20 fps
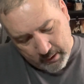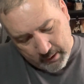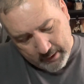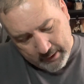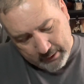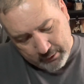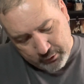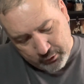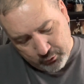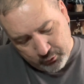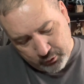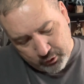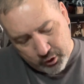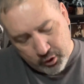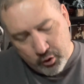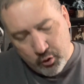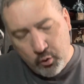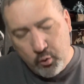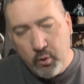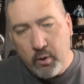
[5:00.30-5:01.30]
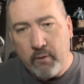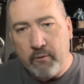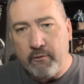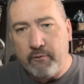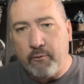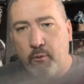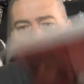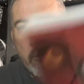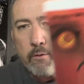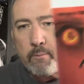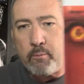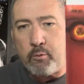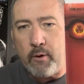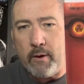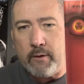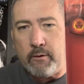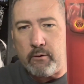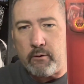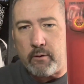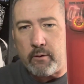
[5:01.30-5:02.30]
issue two, fourth
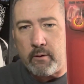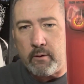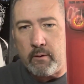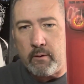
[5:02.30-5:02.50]
print.